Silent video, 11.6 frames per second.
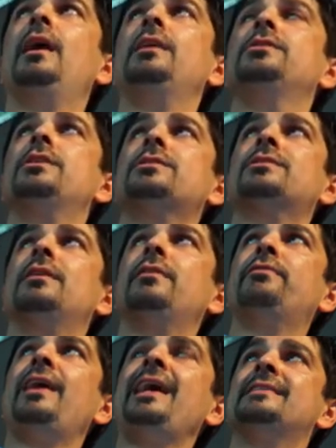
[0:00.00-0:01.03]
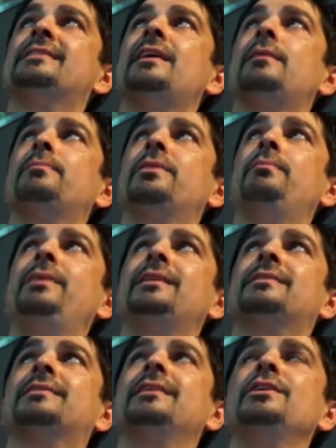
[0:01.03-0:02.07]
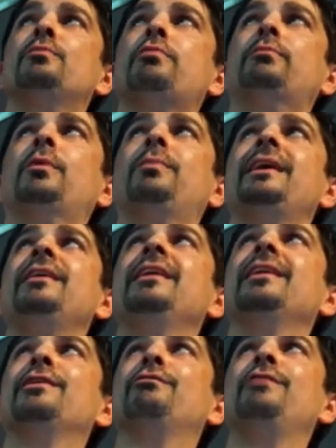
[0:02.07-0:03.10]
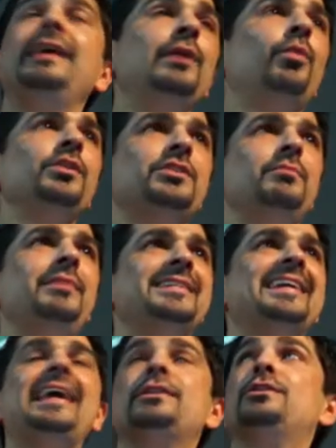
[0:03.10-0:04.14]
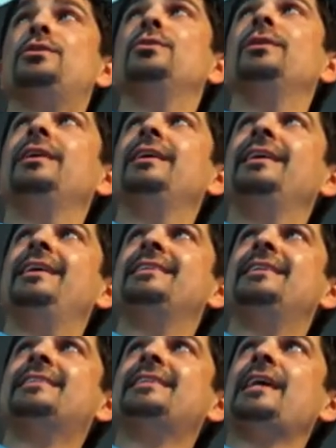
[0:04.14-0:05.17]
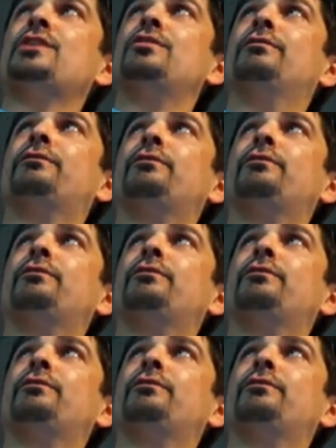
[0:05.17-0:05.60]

And just for a heads up, the bit that you're probably really wanting me to get to is this section